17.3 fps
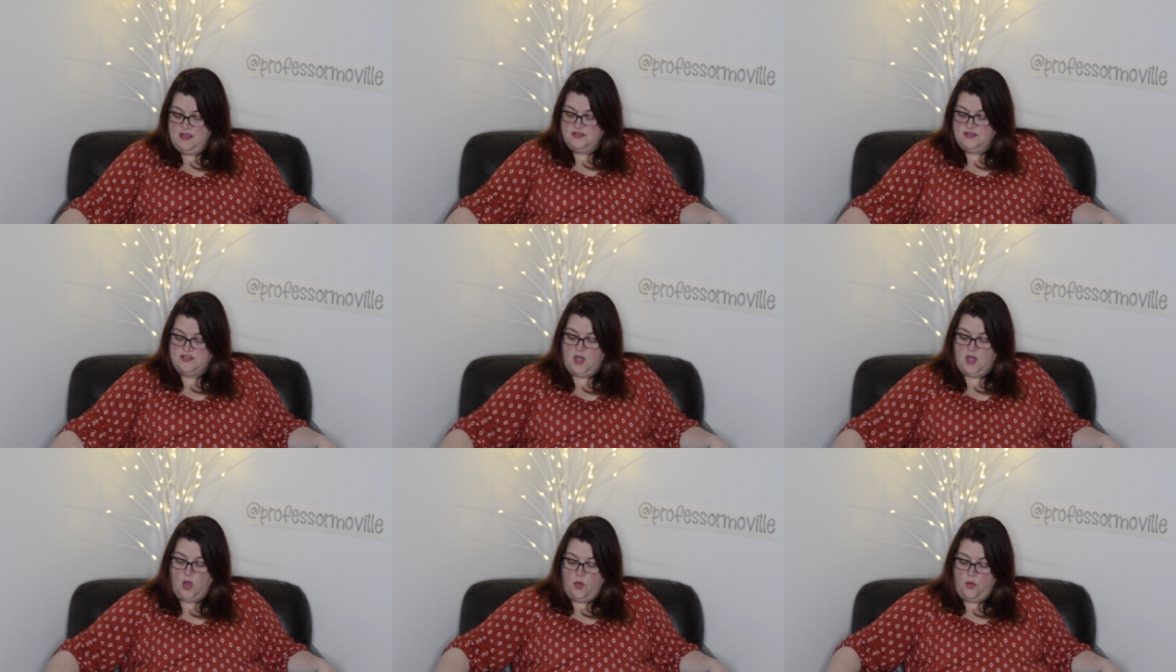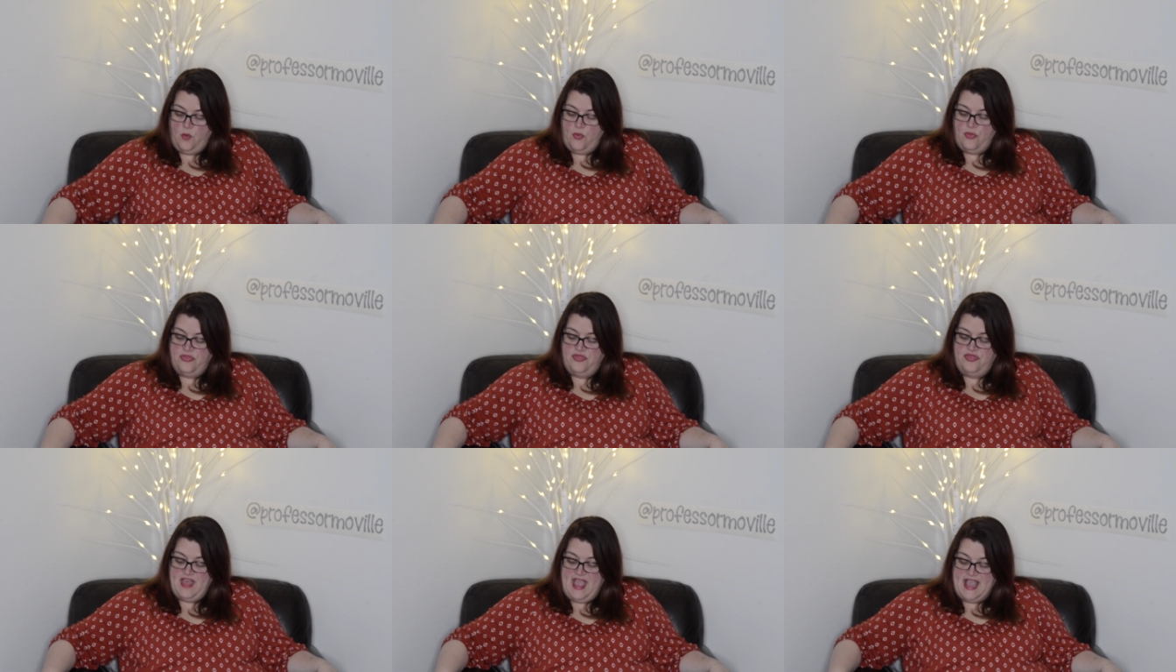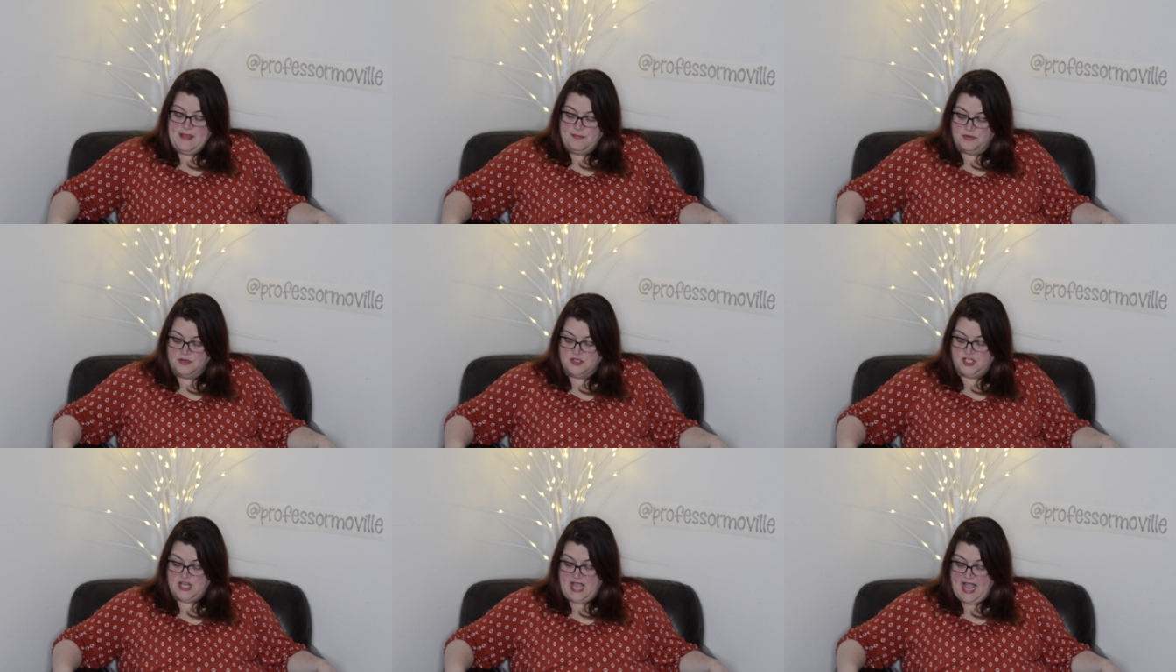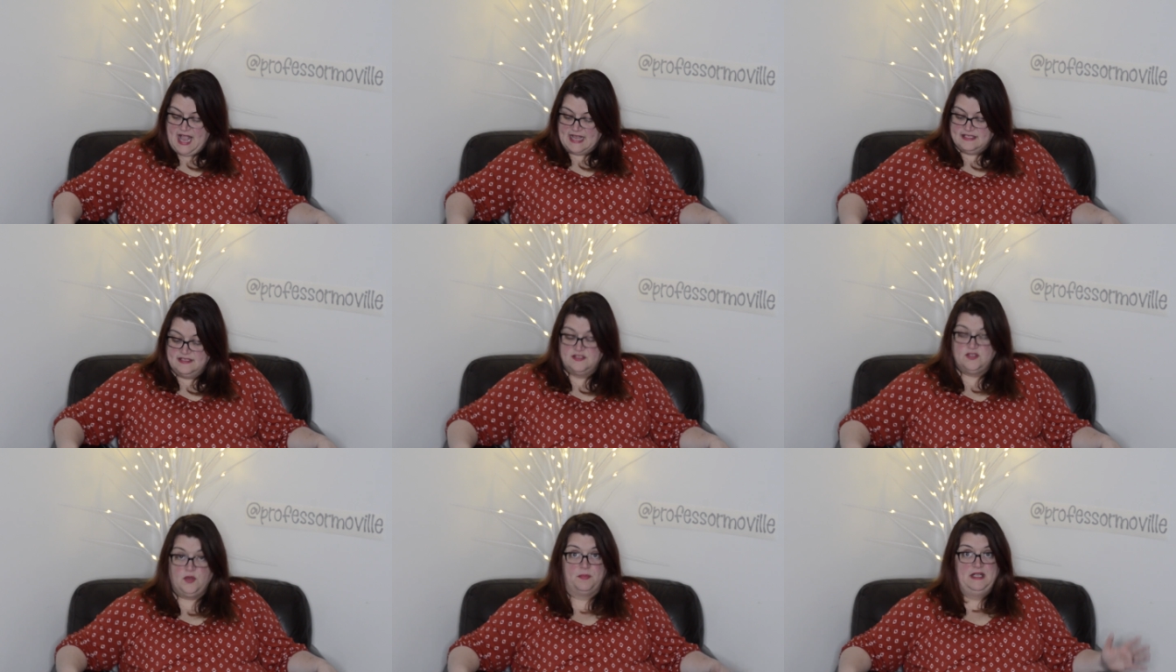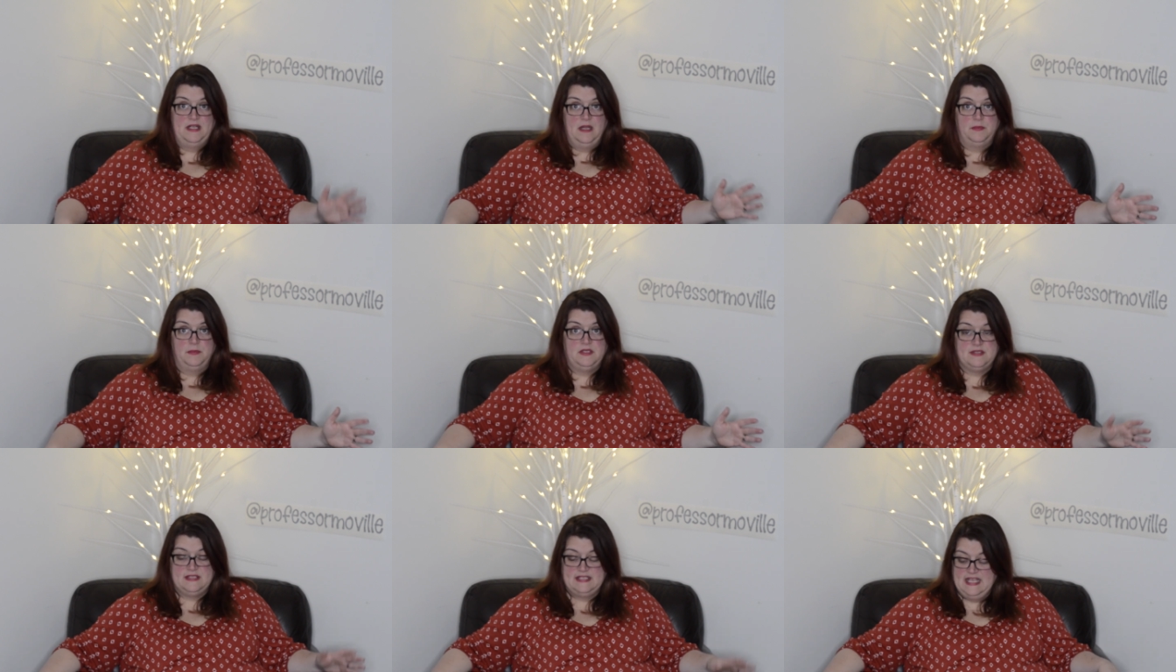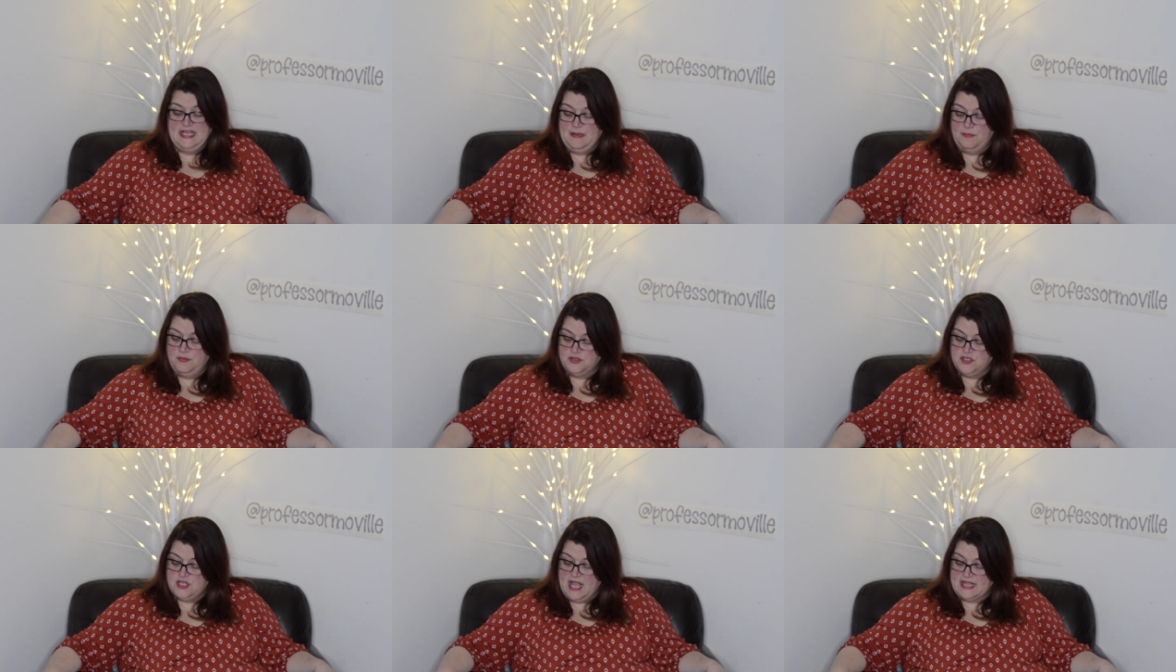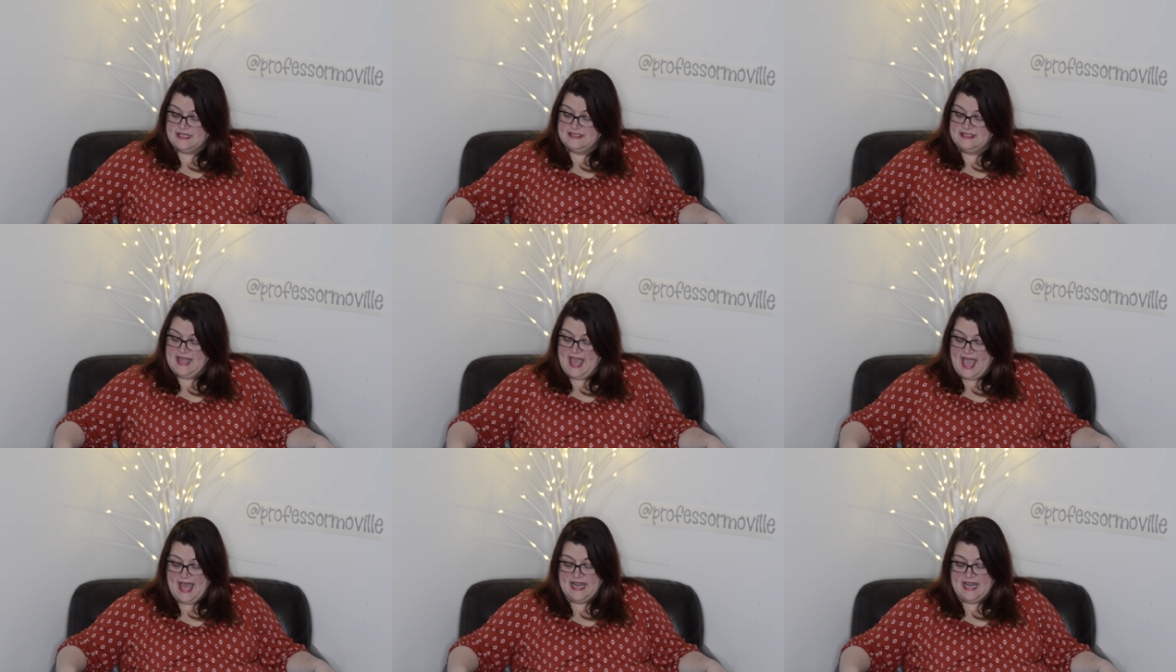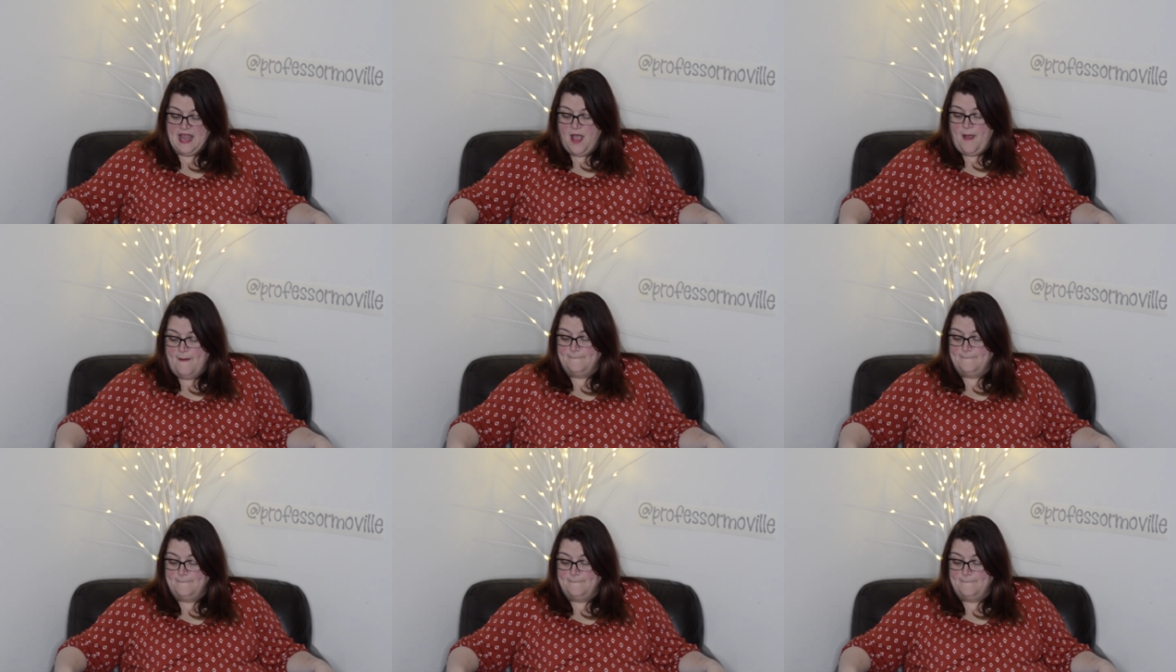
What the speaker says: So PwC projects that